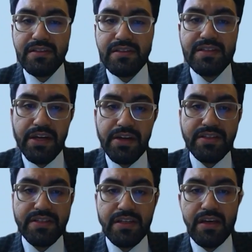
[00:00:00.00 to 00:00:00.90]

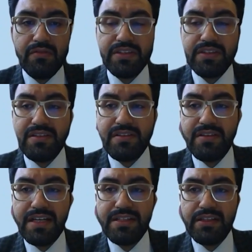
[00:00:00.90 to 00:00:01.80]
scarce with
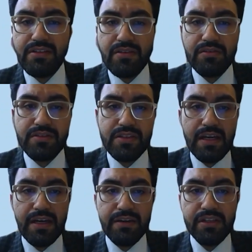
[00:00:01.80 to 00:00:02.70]
contrasting results
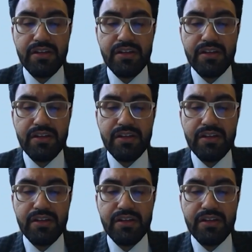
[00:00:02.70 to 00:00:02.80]
regarding the